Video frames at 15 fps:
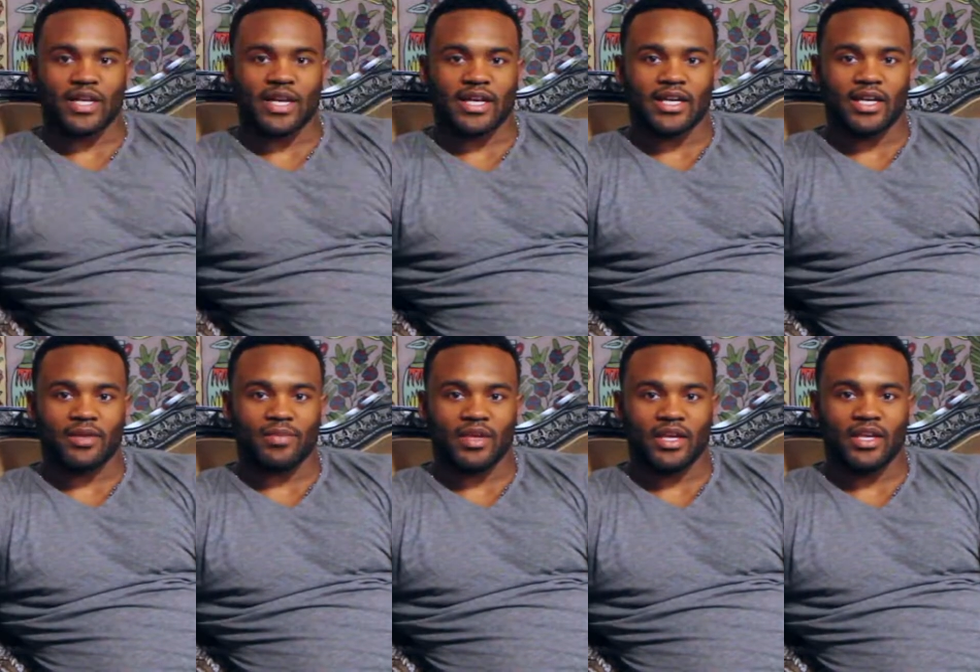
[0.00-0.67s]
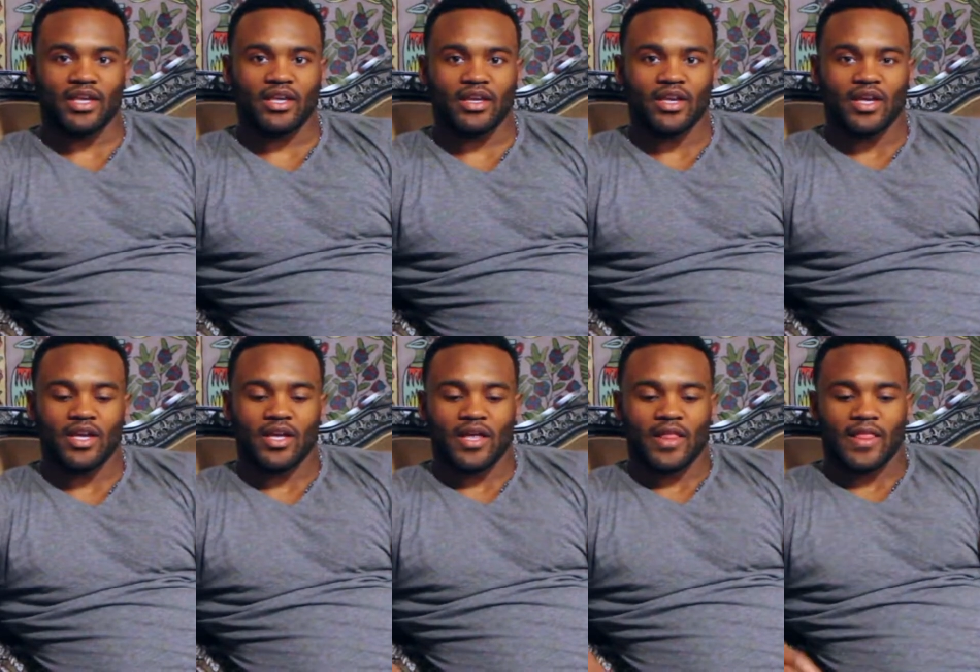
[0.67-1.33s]
like he
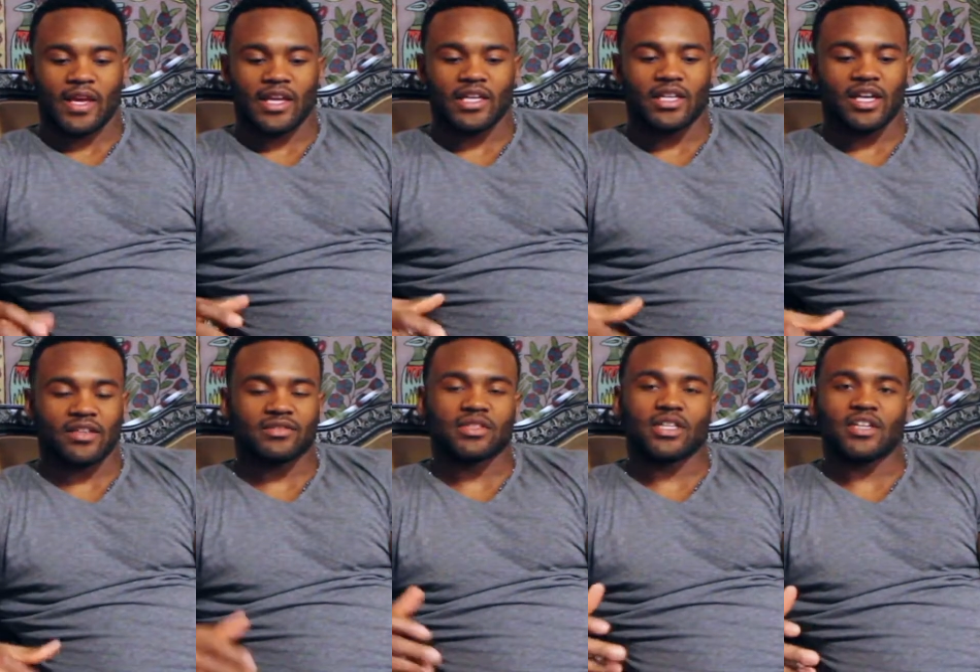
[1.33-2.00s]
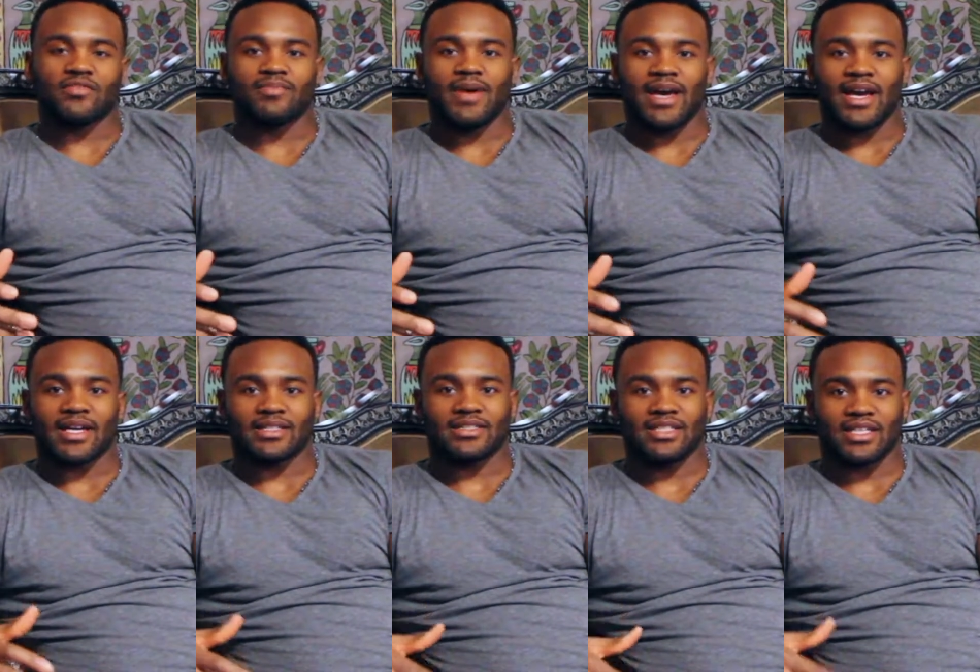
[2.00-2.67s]
loves to give
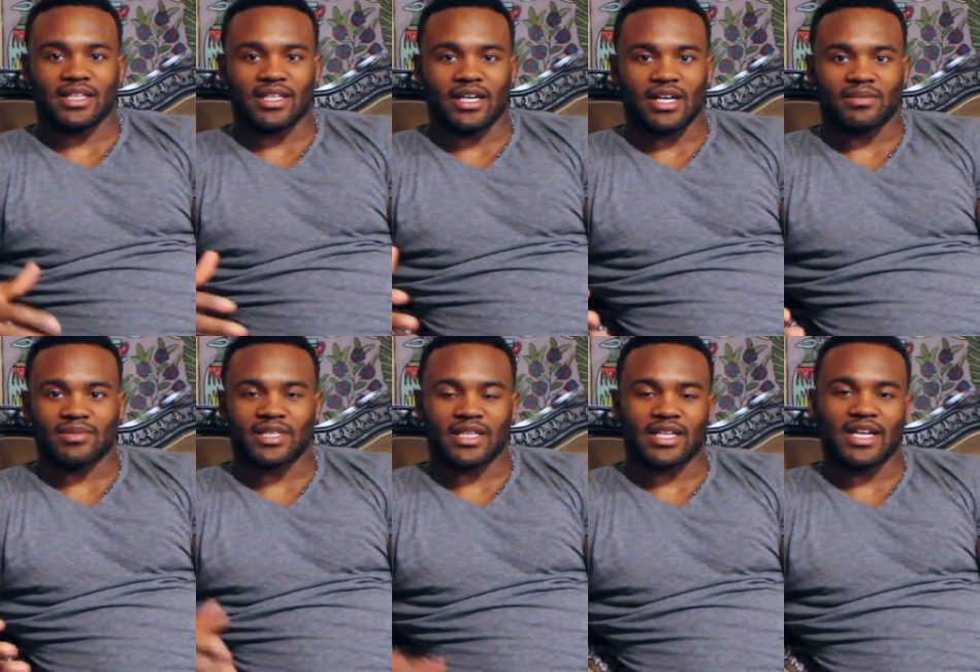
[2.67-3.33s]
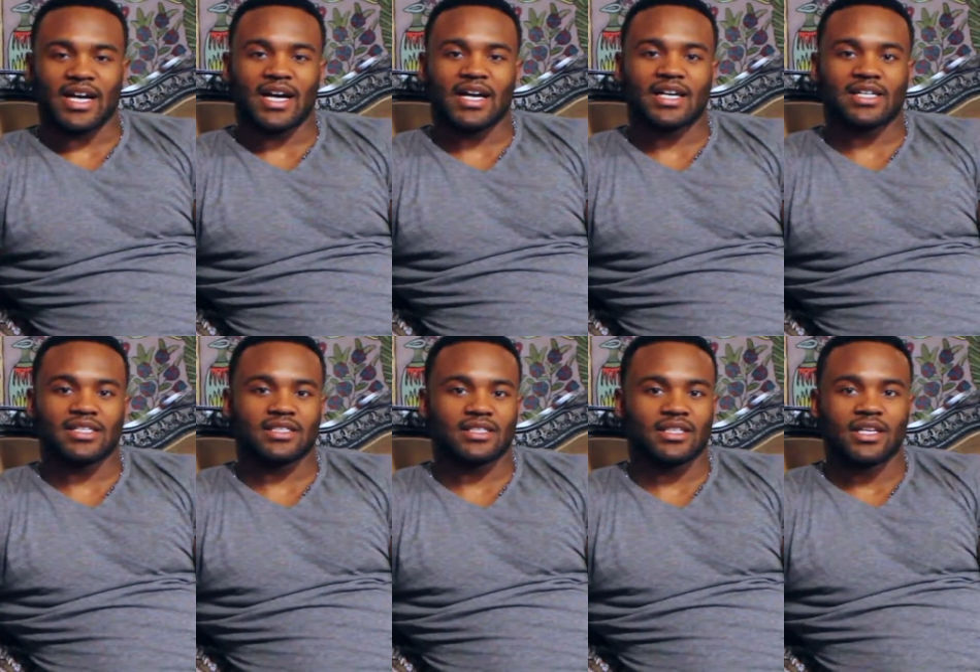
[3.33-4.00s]
back to the
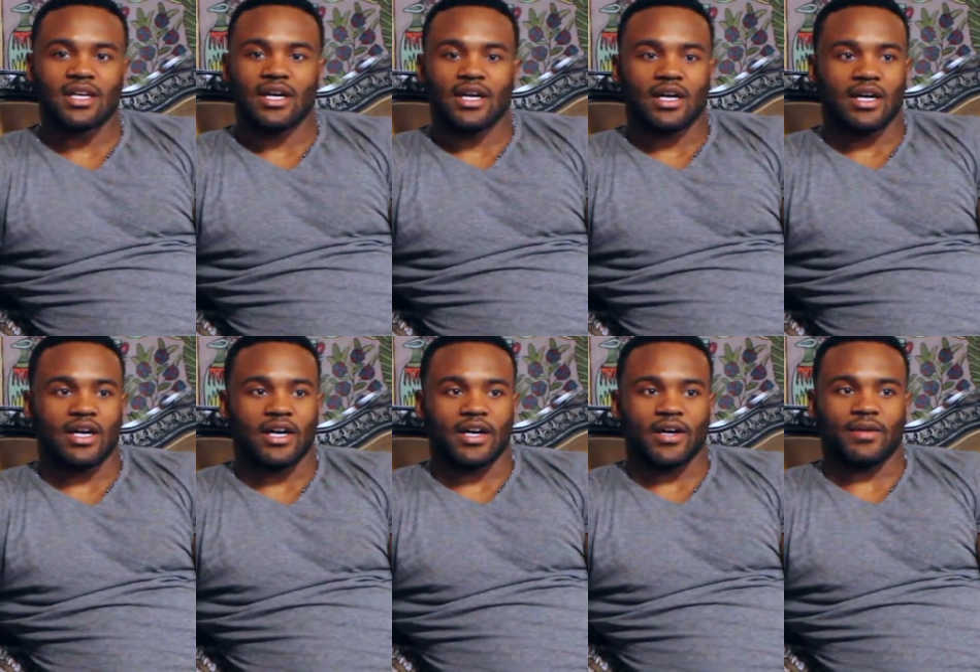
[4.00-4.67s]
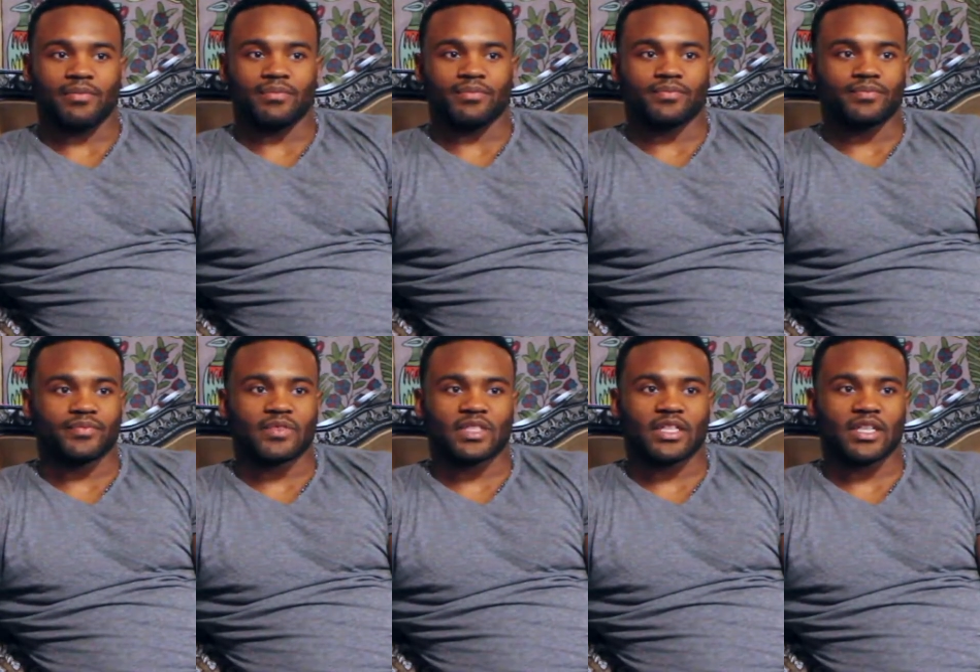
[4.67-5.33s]
guys, to
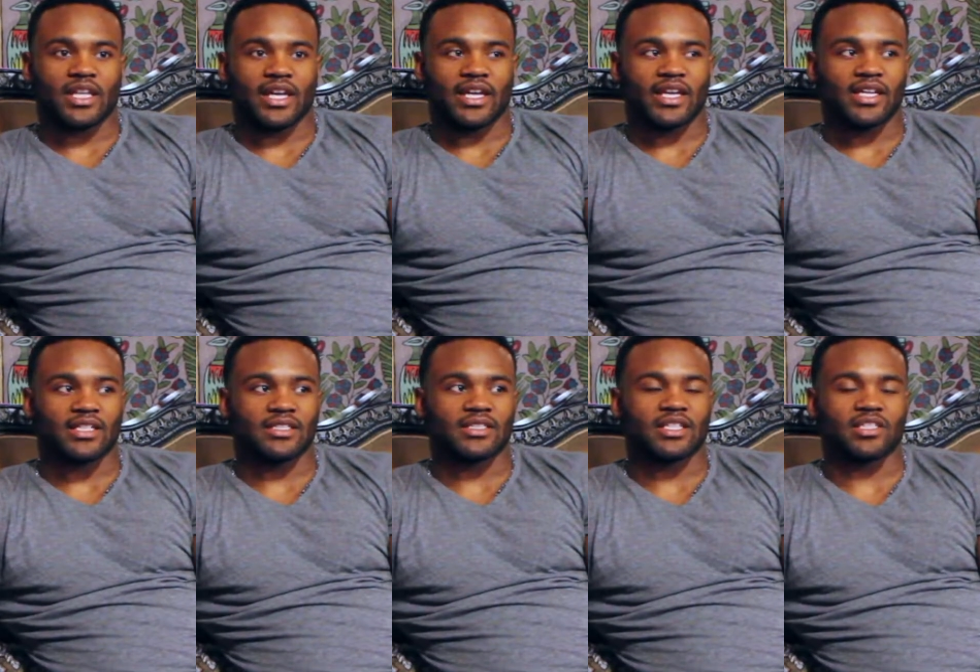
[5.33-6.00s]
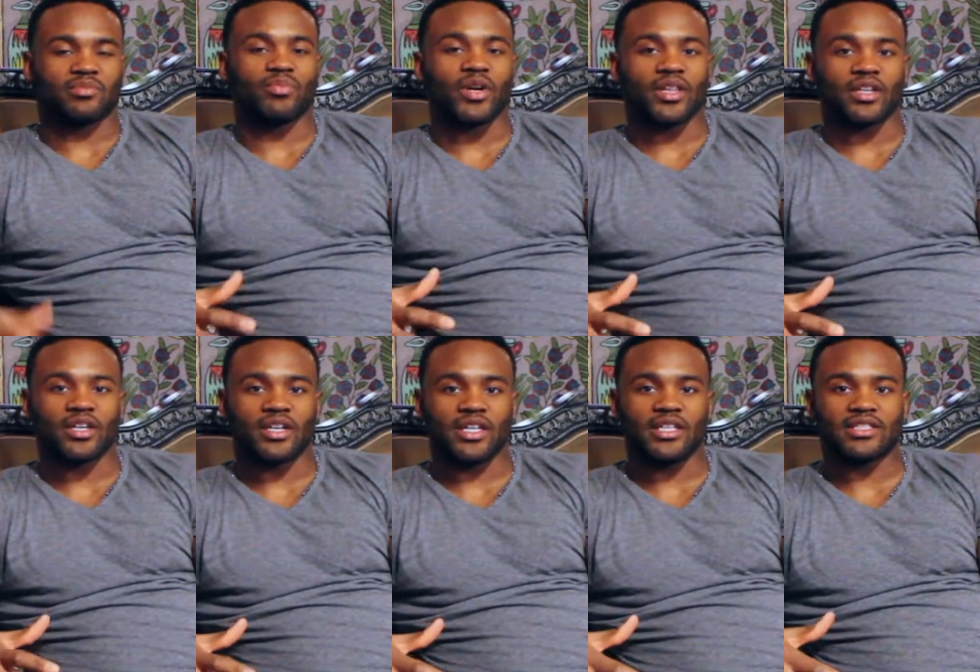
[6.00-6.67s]
like his
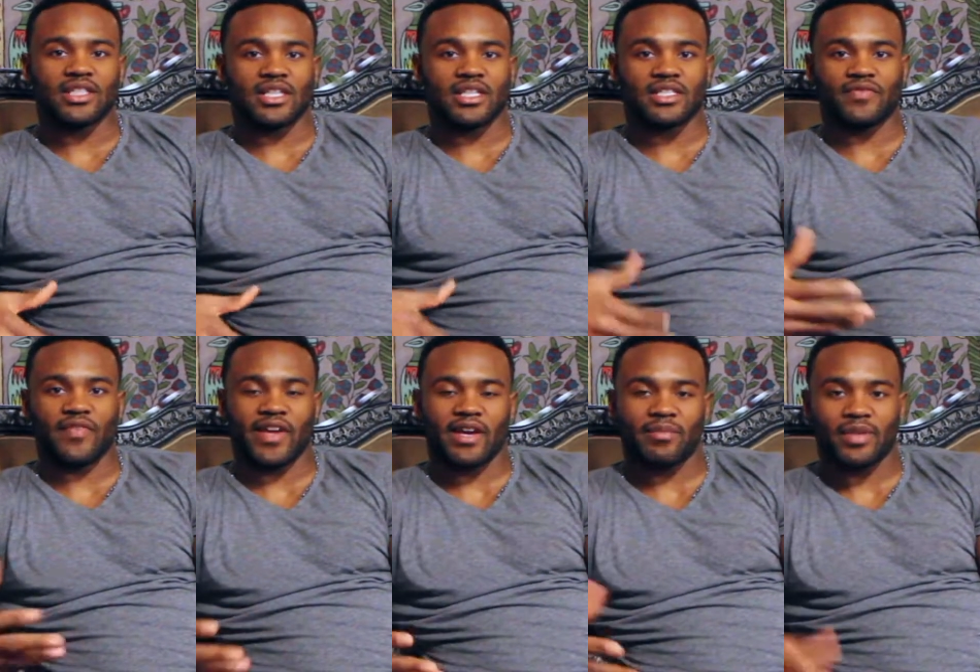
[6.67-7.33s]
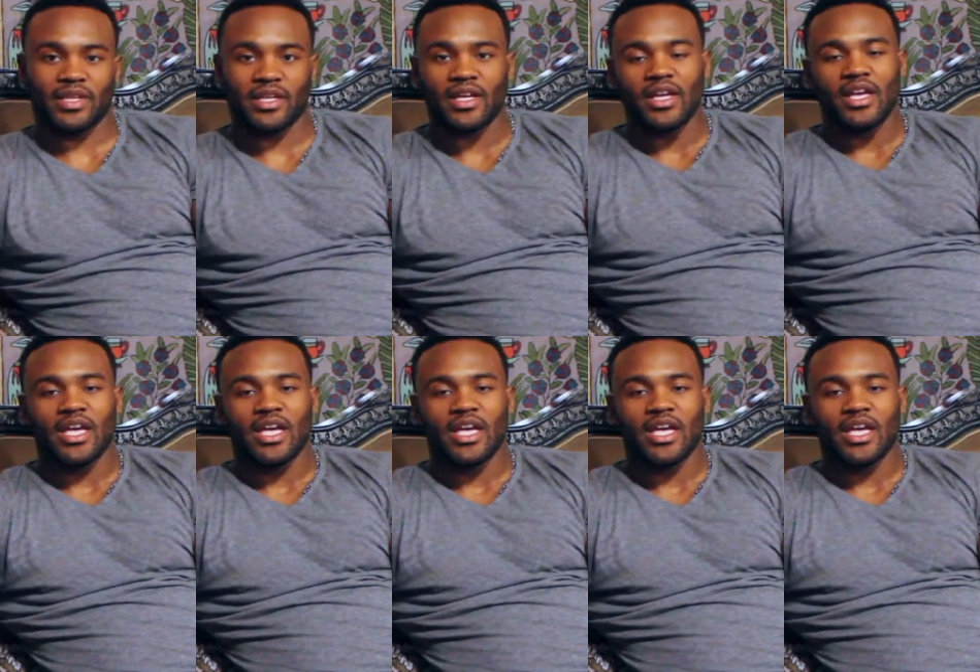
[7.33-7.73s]
brotherhood, he said his family.